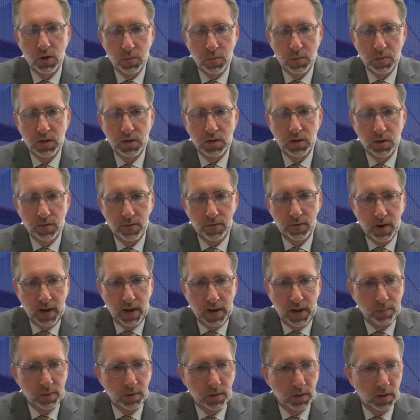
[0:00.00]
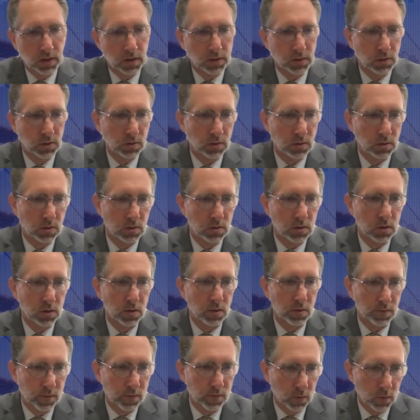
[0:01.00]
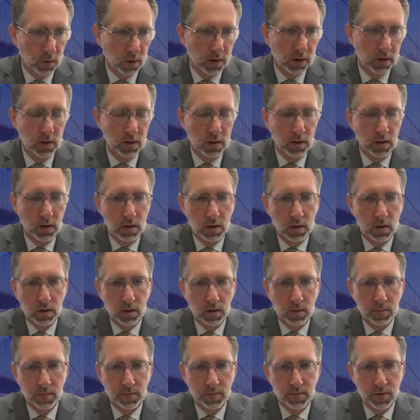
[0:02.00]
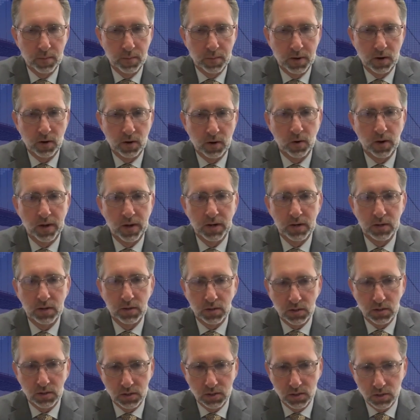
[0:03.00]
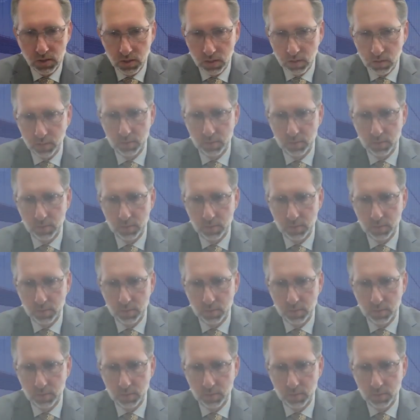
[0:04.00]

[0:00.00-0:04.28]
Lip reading: many different applications for it. From a credit decisioning